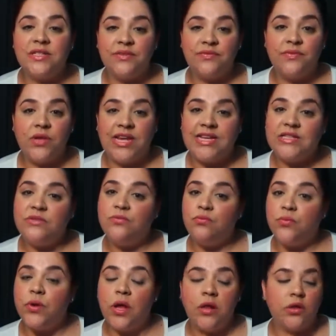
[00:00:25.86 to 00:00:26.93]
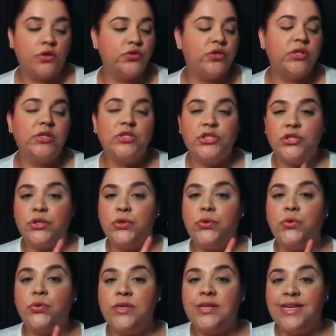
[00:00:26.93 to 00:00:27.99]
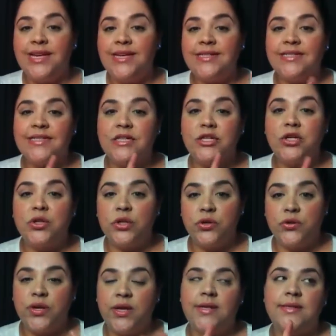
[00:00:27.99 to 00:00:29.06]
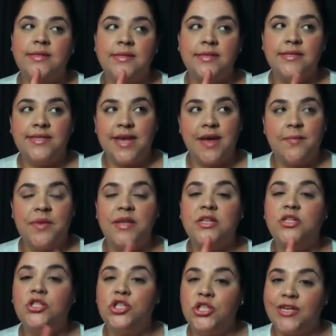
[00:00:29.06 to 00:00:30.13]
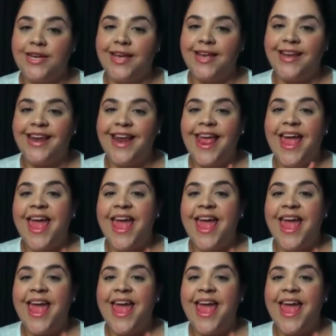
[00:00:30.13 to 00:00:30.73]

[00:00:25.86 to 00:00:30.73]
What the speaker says: he's allergic to yeast, gluten, salmon, chicken,